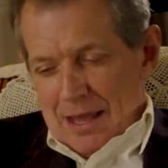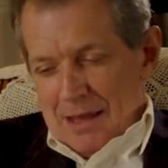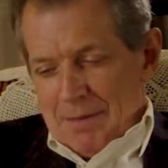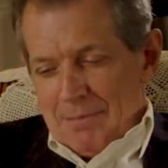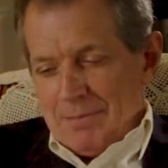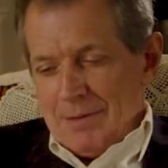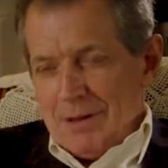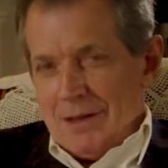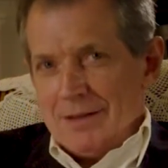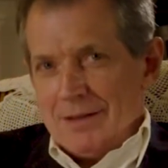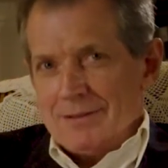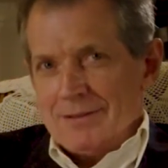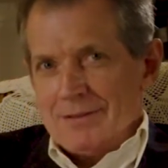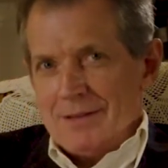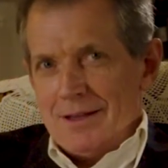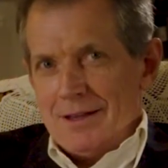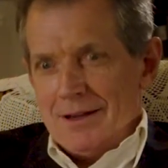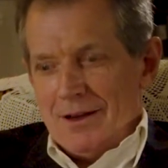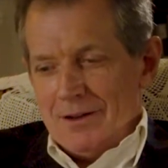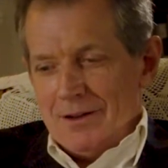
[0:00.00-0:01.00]

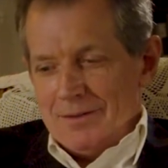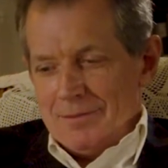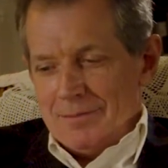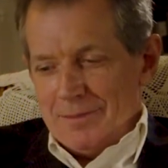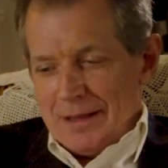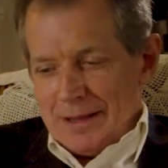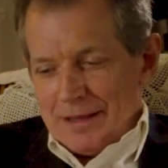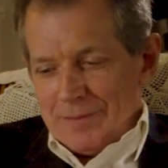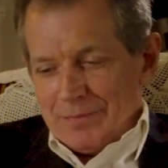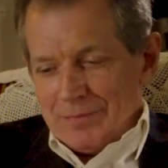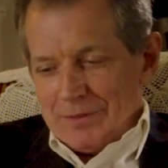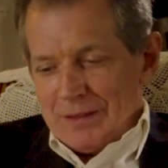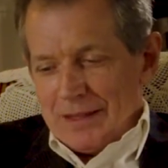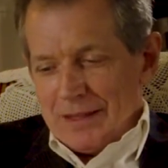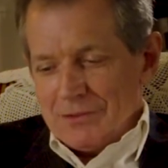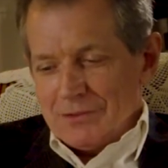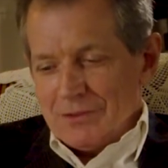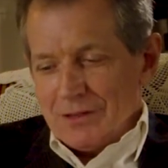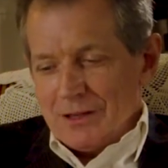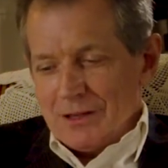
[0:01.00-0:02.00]
Mercy on me!
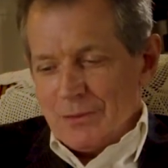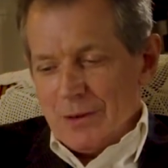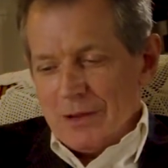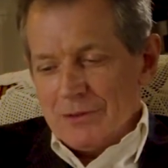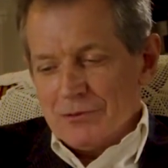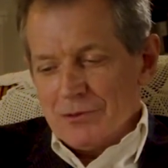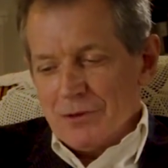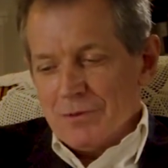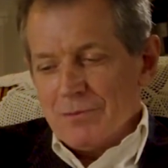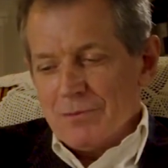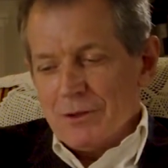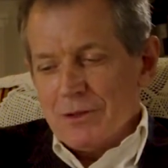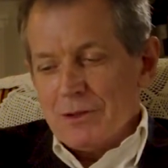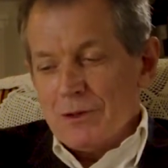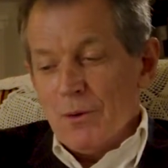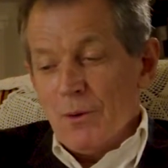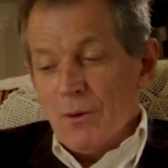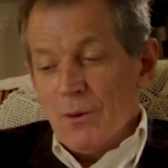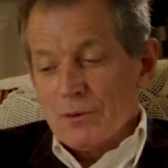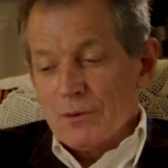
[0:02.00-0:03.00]
It's a question for
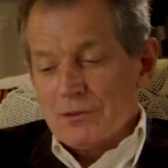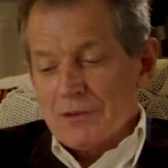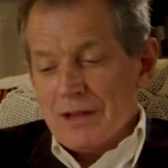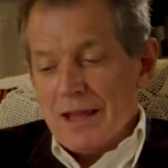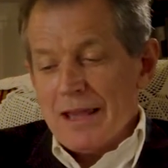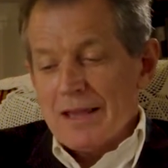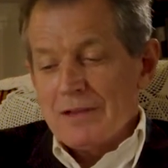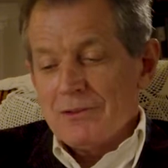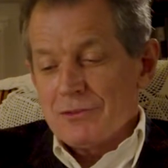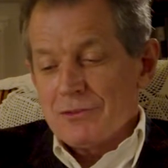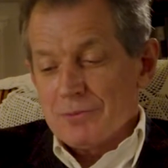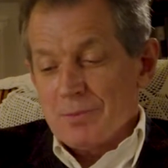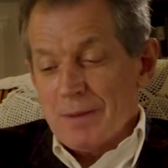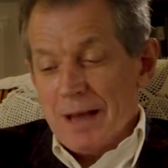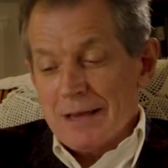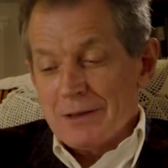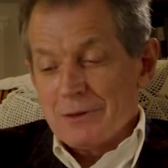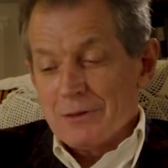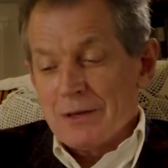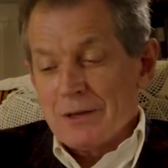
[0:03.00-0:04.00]
your taste,
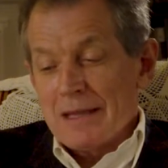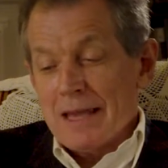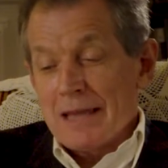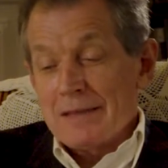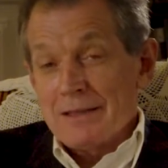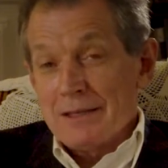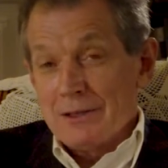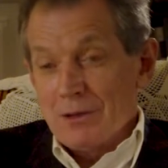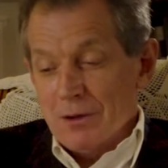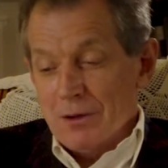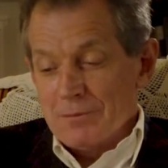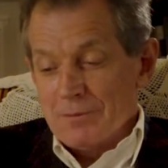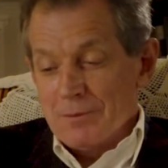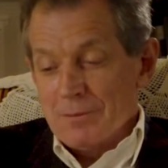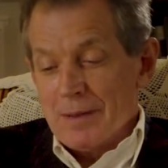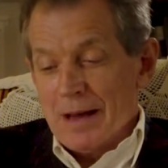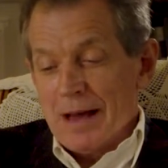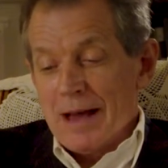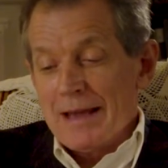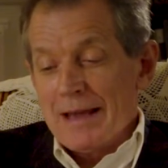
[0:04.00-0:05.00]
my good lady, not for
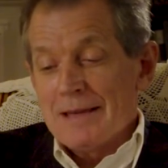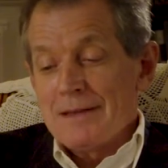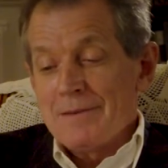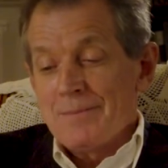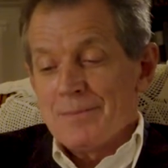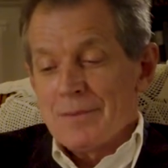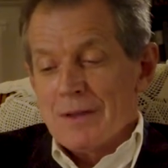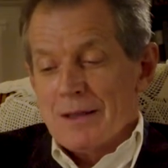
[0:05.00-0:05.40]
mine.